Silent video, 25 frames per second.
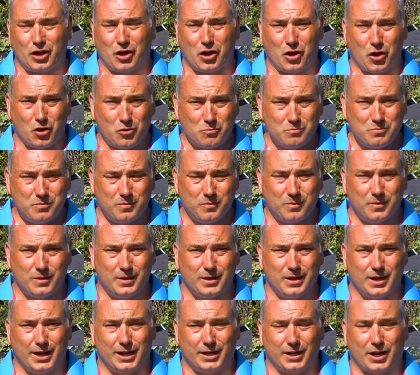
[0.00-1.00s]
at home,
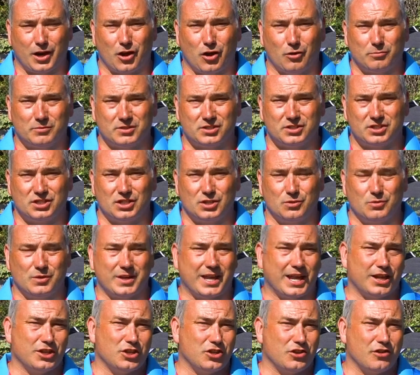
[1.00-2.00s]
and I hope to see you
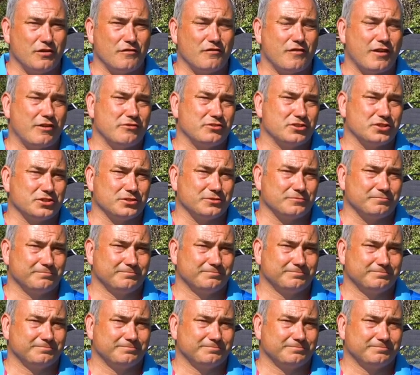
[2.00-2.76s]
again here very soon.